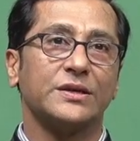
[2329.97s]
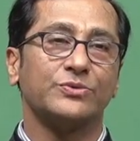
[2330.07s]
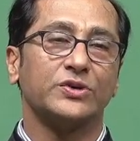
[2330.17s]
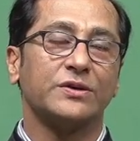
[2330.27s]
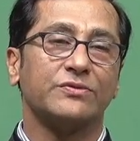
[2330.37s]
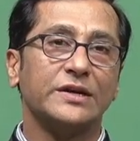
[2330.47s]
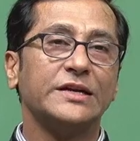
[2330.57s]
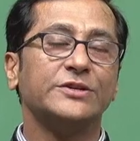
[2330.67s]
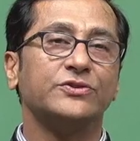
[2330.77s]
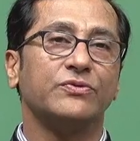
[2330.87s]
some sort of
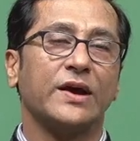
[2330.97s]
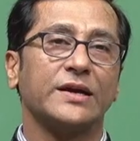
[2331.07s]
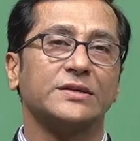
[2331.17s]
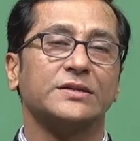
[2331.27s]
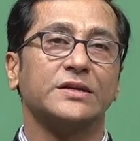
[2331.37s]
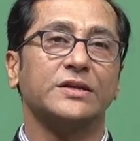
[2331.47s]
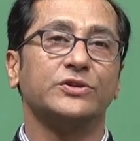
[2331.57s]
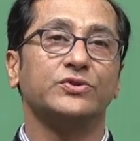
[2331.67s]
relative factor